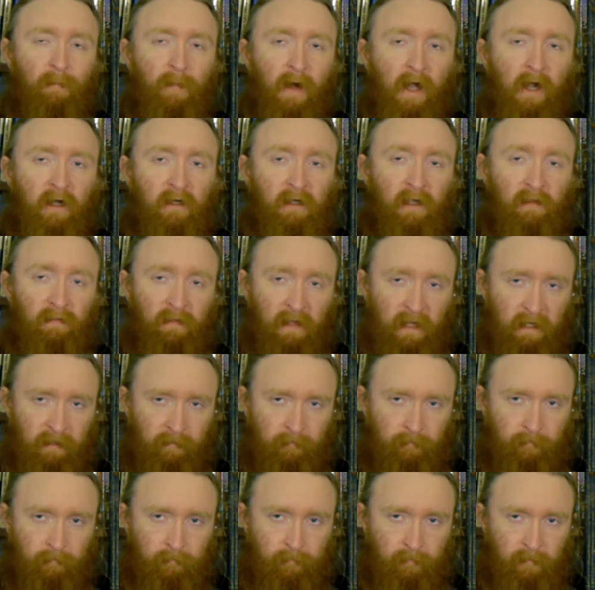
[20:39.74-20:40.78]
A bargain,
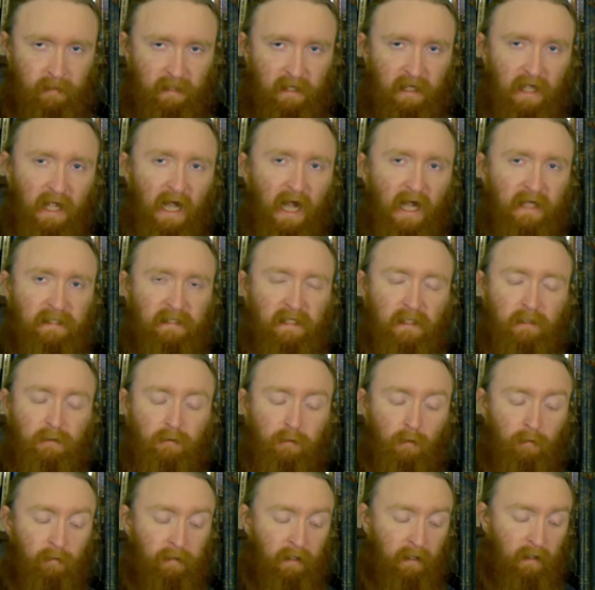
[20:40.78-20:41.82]
then, I
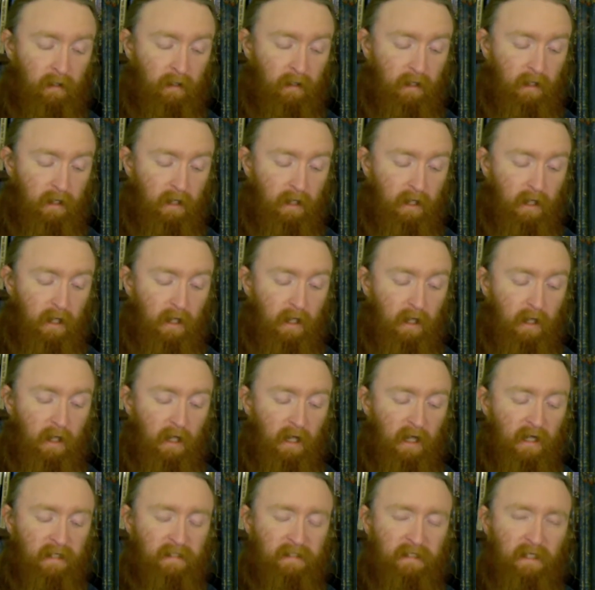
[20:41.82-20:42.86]
said slowly.
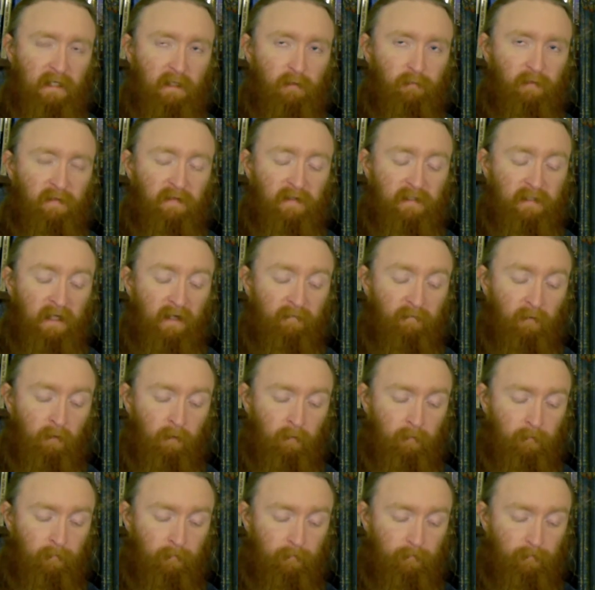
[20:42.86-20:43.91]
A deal with the
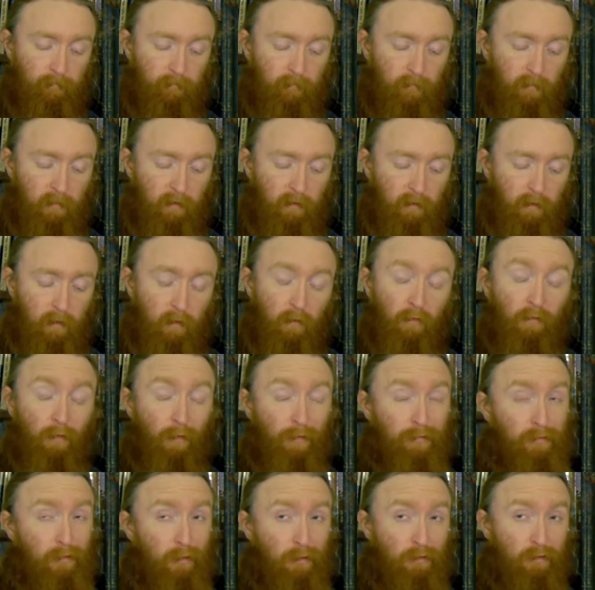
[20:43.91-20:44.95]
devil.
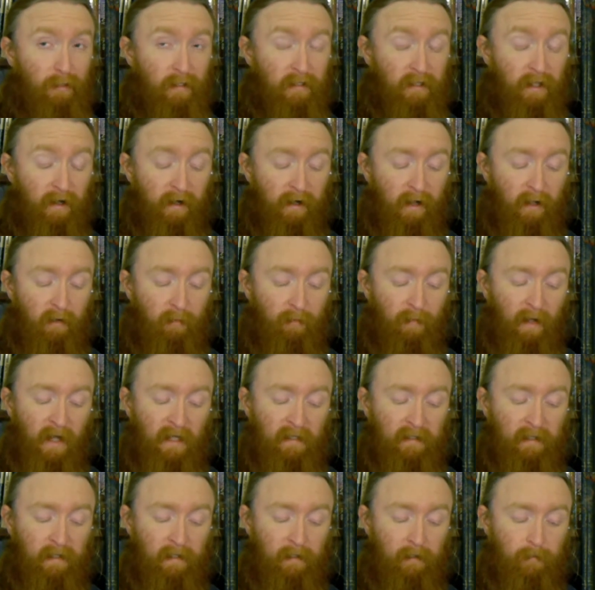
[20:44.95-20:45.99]
Those usually turn out
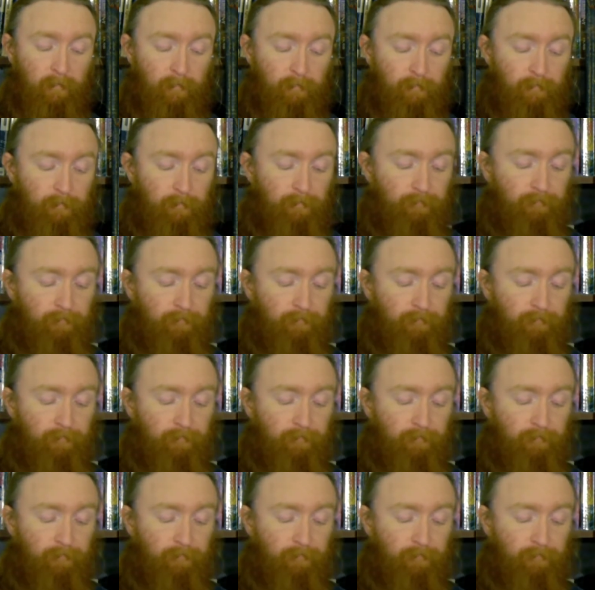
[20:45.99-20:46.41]
badly.